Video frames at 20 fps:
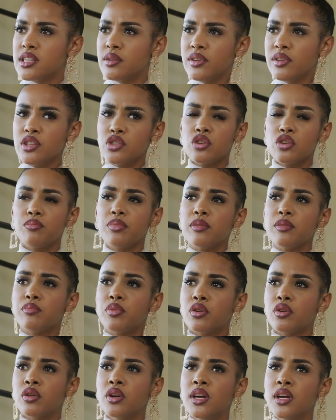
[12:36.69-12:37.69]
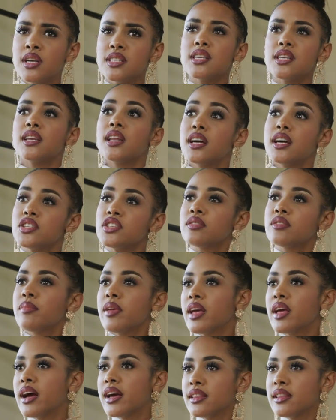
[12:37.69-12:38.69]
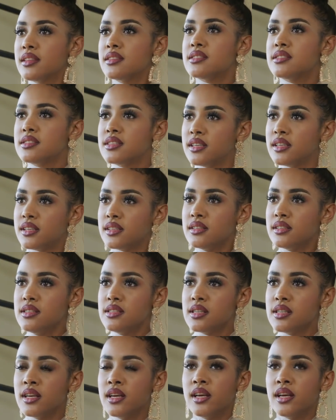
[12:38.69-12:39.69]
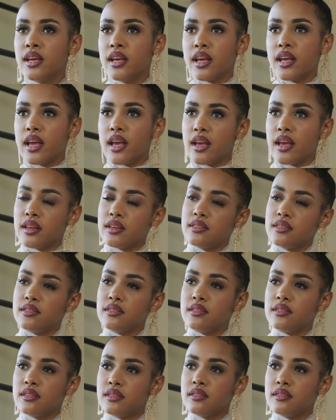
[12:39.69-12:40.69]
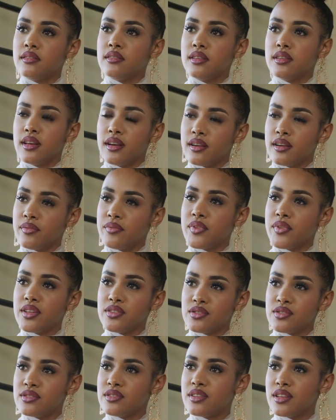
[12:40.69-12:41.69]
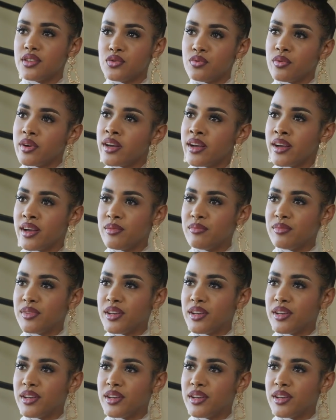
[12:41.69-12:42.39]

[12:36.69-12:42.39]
I want to show people Tanasha behind the scenes. And yeah, that's where I am